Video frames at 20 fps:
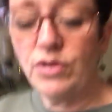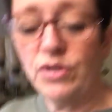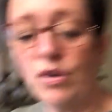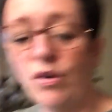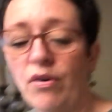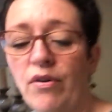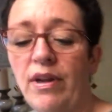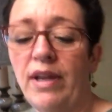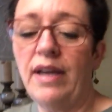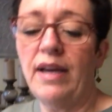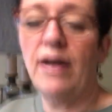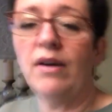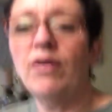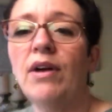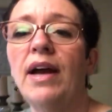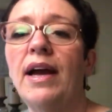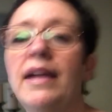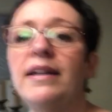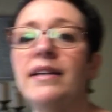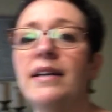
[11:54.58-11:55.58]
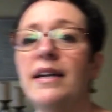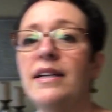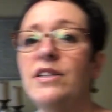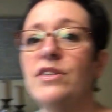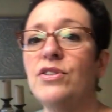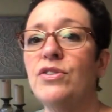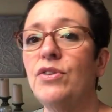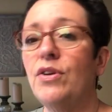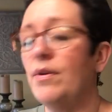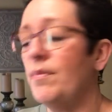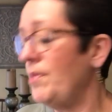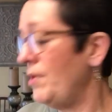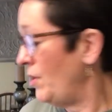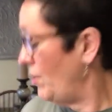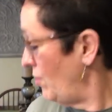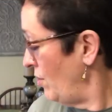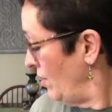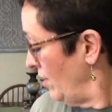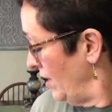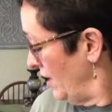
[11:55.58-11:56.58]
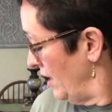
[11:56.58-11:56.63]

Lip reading: sorry. Okay, did I disturb you?